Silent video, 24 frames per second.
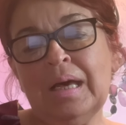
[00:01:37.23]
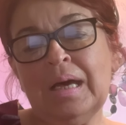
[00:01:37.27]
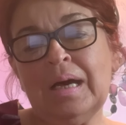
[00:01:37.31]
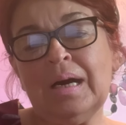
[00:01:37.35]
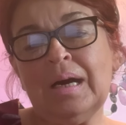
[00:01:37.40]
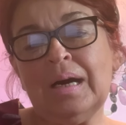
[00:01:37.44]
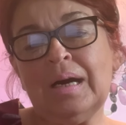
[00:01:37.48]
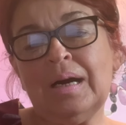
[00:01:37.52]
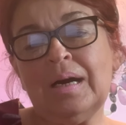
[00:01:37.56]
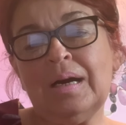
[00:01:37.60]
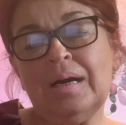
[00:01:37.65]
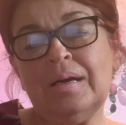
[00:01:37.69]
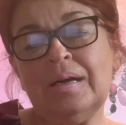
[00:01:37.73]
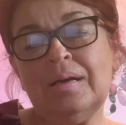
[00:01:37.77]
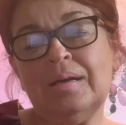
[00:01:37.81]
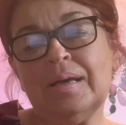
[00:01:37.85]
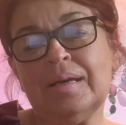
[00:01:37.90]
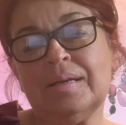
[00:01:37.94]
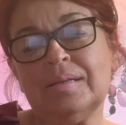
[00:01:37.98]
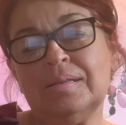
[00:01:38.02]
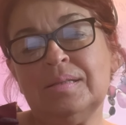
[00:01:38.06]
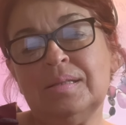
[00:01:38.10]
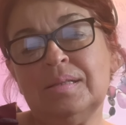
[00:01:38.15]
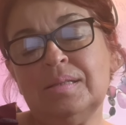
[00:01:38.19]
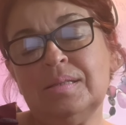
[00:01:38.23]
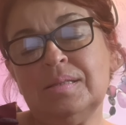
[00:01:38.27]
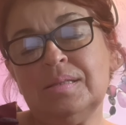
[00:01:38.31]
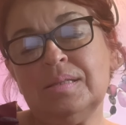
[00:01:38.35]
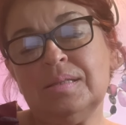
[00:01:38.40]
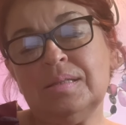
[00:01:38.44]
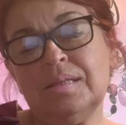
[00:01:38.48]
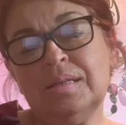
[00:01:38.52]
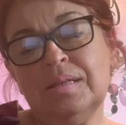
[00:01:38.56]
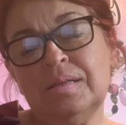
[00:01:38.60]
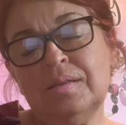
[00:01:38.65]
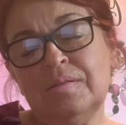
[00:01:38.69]
Uh,
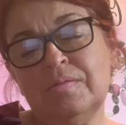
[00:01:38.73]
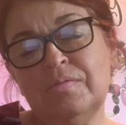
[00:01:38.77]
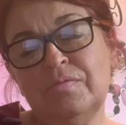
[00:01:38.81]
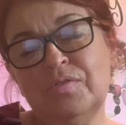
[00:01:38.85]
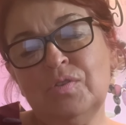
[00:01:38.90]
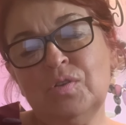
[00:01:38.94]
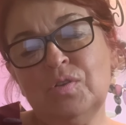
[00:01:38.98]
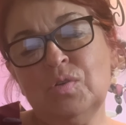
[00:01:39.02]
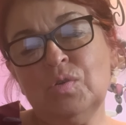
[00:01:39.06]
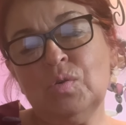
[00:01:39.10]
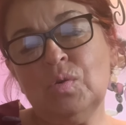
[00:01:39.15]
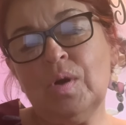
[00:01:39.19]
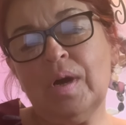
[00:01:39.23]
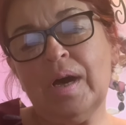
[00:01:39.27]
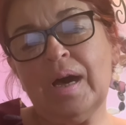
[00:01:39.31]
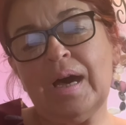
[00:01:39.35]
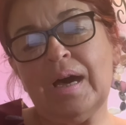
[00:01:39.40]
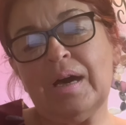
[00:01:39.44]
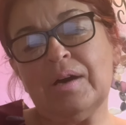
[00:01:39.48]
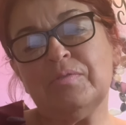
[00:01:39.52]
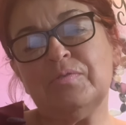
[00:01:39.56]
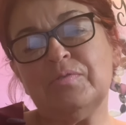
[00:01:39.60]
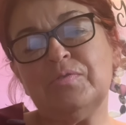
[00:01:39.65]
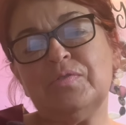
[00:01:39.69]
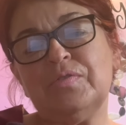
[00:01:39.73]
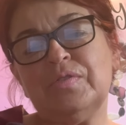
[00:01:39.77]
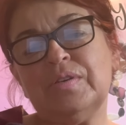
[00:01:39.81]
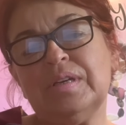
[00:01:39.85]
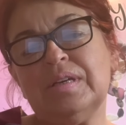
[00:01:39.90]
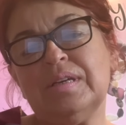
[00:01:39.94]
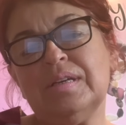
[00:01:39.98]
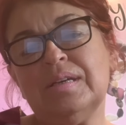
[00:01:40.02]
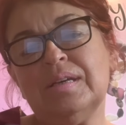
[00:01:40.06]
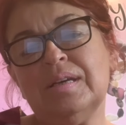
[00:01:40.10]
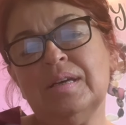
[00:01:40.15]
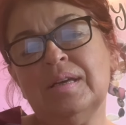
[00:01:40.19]
ladies, if you have
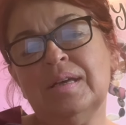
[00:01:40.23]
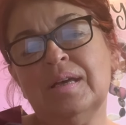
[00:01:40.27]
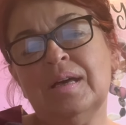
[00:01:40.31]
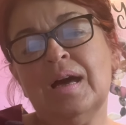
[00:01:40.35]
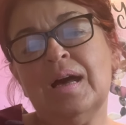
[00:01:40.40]
a